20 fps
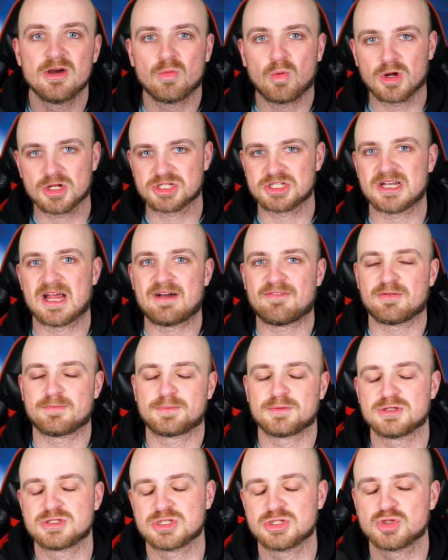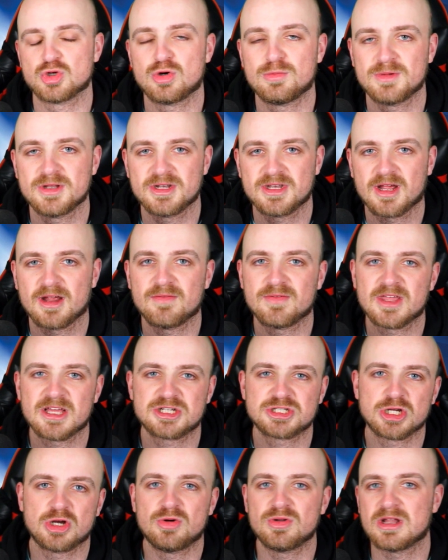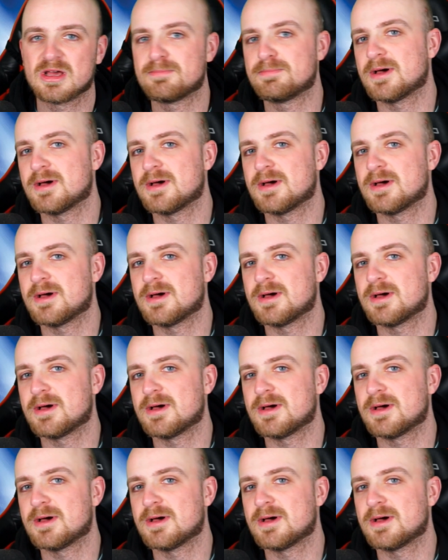watching out for Borussia Dortmund over their shoulder,